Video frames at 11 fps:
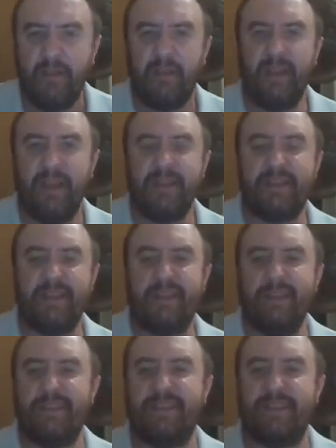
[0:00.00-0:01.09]
Well, as you
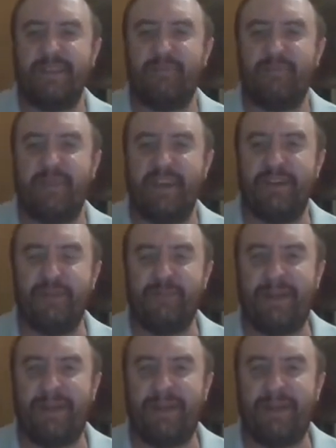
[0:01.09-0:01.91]
can see, Peter,